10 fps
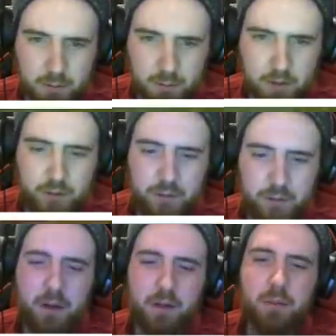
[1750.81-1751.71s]
Place one
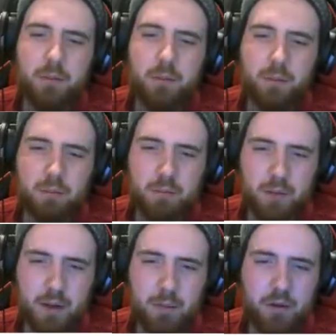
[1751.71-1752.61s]
down,
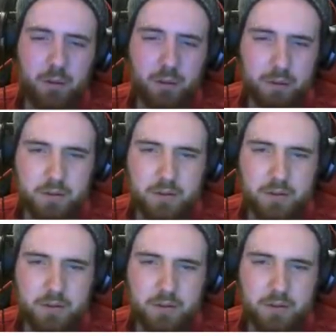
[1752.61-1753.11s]
and break the one above us.